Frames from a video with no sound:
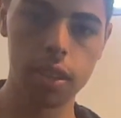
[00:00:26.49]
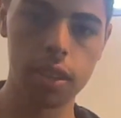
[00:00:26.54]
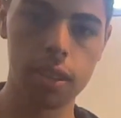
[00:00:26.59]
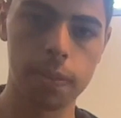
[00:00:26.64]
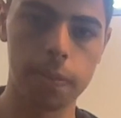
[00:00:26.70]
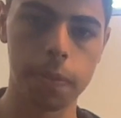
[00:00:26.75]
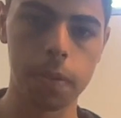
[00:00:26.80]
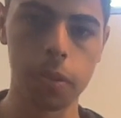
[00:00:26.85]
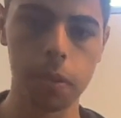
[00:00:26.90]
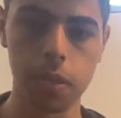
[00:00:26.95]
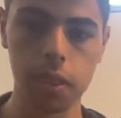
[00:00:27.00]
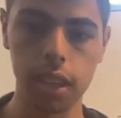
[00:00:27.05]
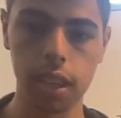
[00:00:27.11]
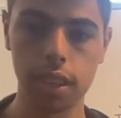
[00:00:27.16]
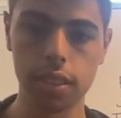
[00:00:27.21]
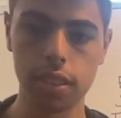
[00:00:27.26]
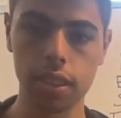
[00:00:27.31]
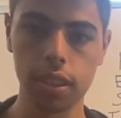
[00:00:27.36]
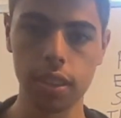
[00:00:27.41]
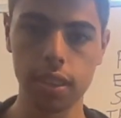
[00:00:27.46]
A few
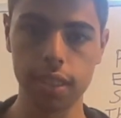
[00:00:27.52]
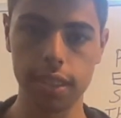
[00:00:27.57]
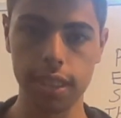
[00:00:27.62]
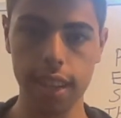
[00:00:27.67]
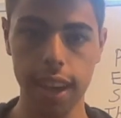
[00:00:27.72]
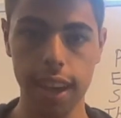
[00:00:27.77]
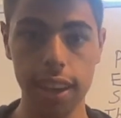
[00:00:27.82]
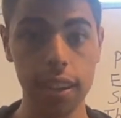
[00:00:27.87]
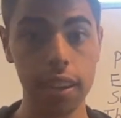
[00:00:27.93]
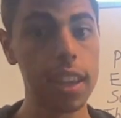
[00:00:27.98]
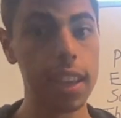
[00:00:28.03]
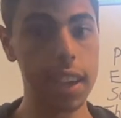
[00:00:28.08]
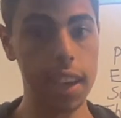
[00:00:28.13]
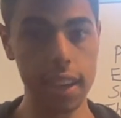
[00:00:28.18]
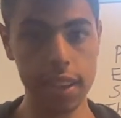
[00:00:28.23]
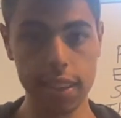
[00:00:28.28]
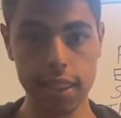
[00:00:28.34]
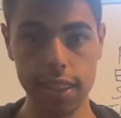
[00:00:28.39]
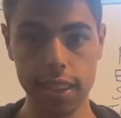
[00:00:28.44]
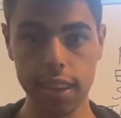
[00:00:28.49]
things here is that,
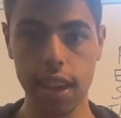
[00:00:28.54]
yes,